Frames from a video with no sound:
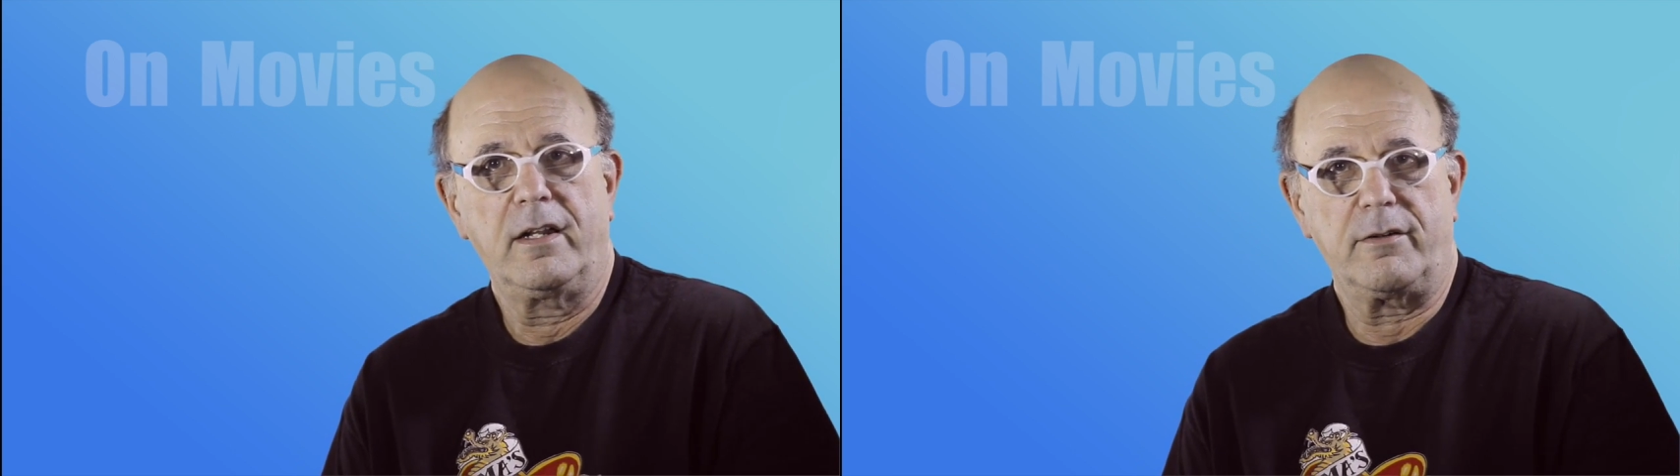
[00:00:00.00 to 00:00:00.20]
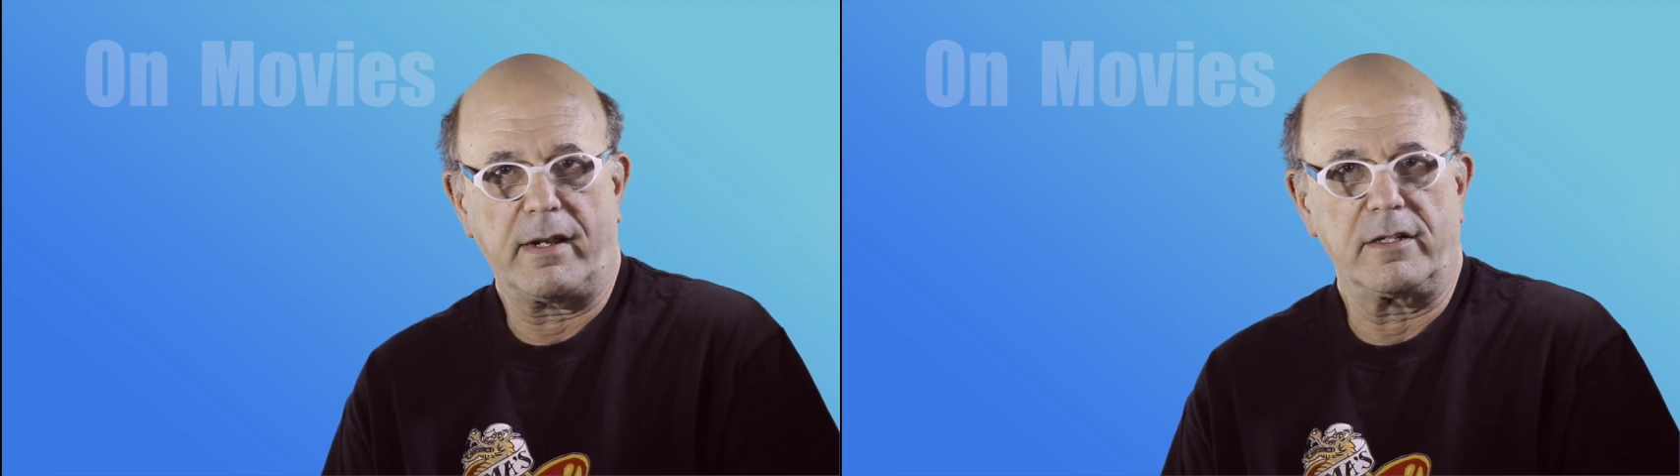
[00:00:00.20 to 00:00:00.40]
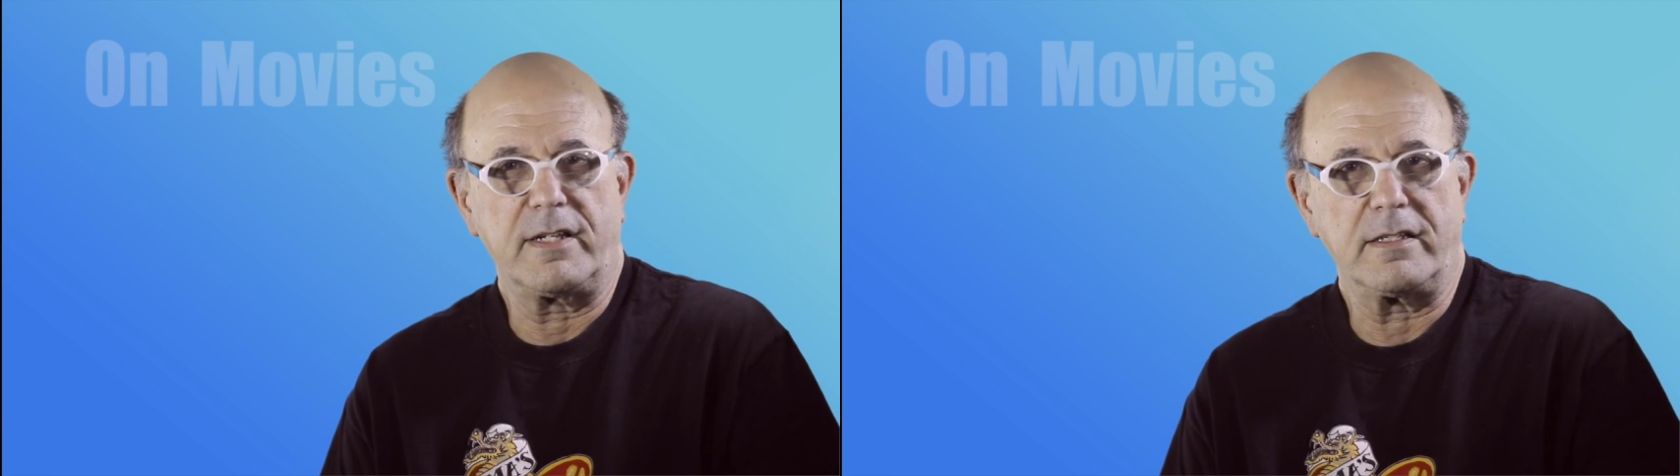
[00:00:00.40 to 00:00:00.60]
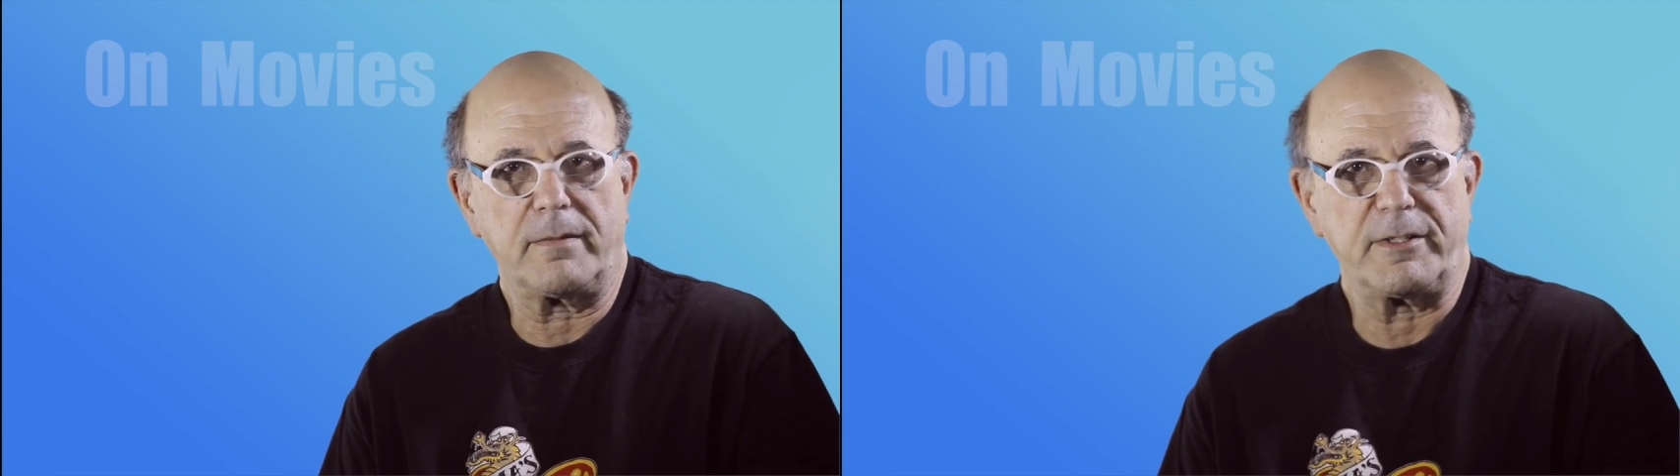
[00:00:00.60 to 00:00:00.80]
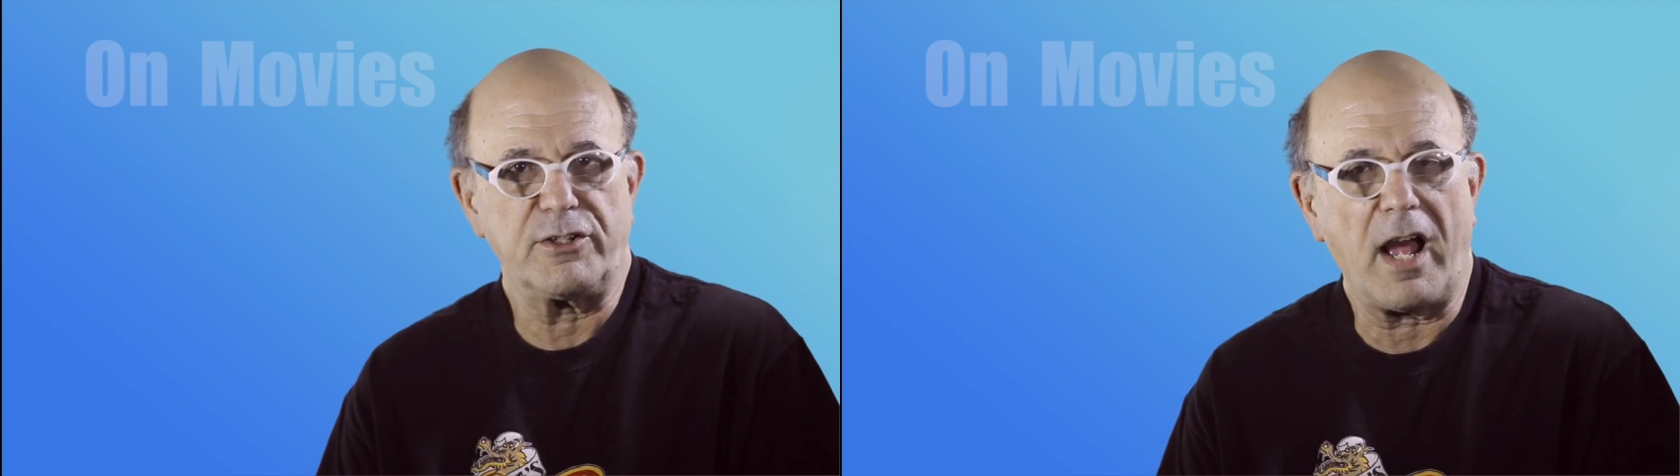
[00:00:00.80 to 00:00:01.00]
Director sets
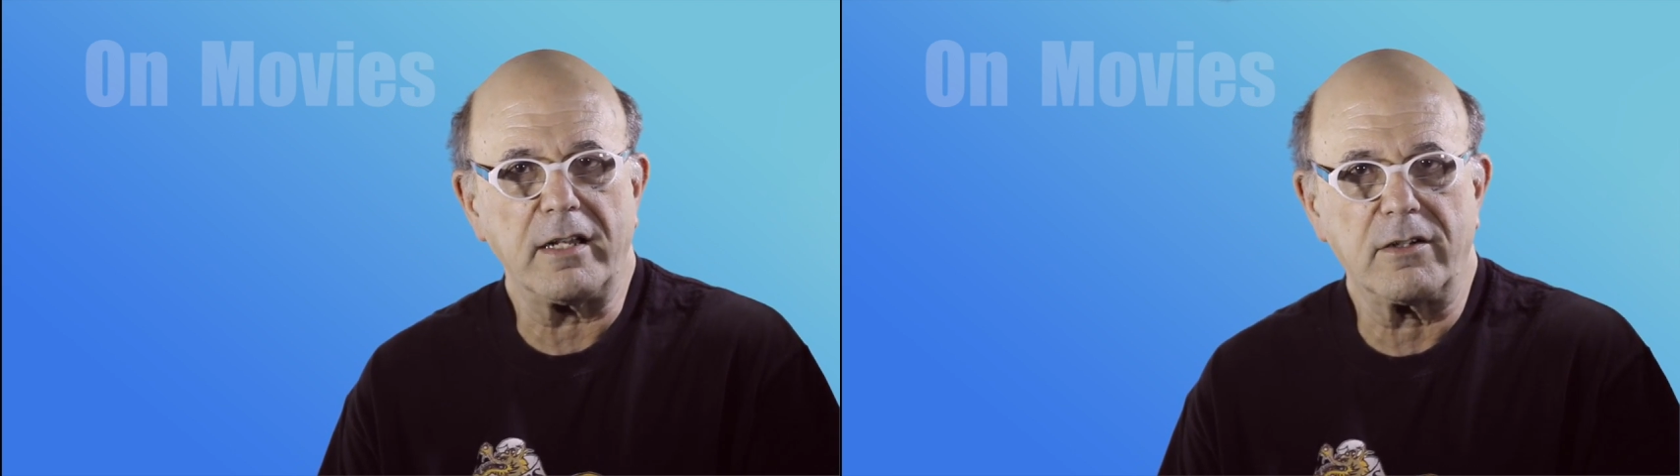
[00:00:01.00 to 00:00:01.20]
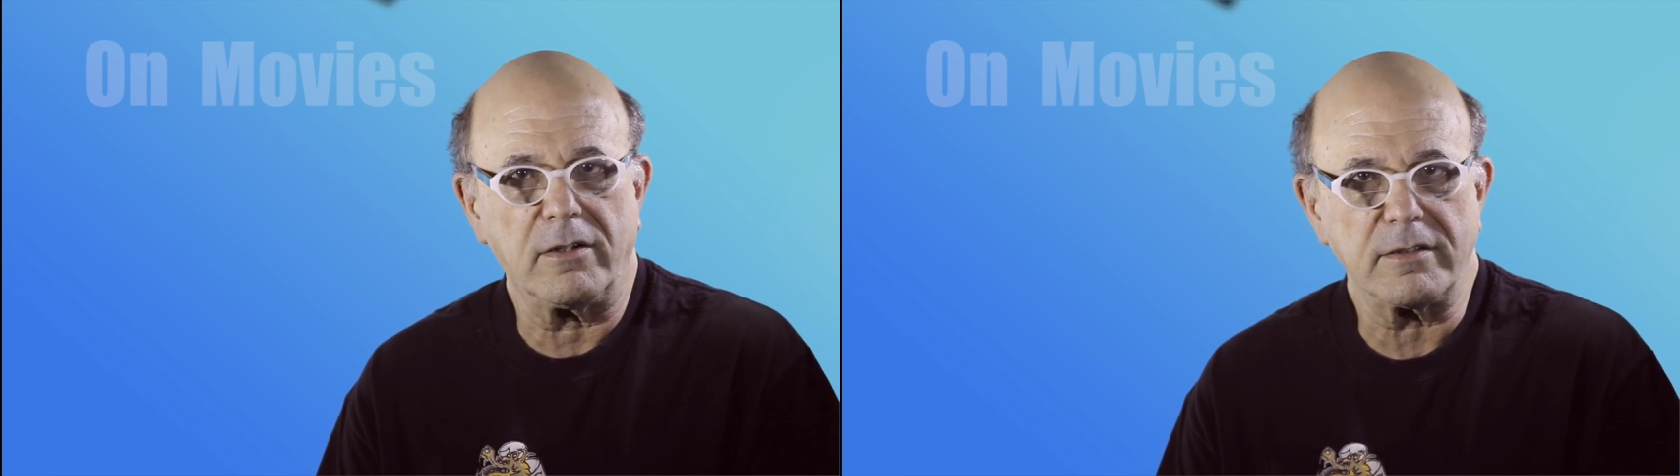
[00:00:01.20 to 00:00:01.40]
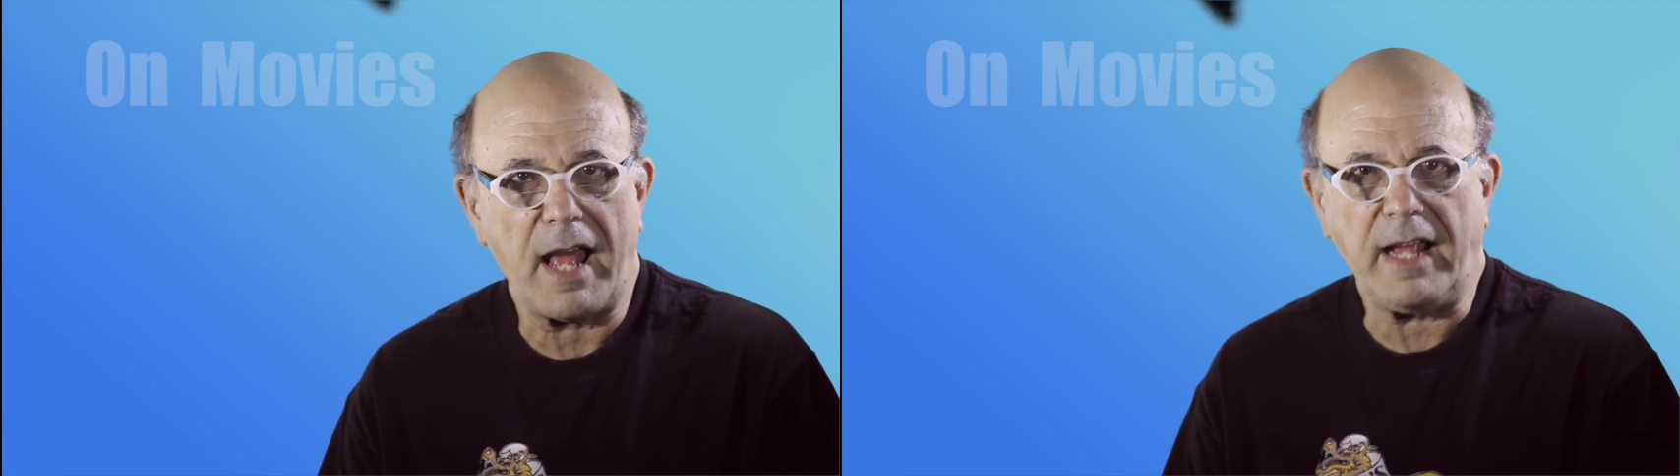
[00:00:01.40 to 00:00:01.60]
up a shot, calls